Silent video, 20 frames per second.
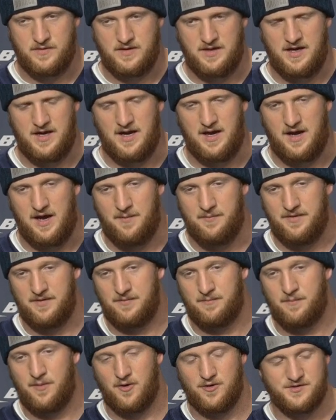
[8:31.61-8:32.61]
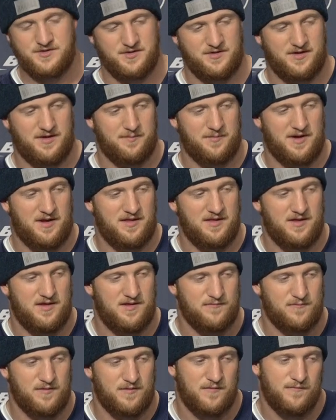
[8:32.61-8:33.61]
Yeah, I mean, personally, I mean, I
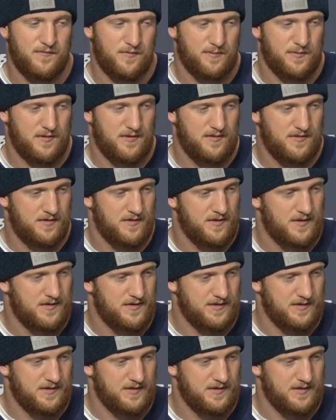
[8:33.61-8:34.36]
love running the football.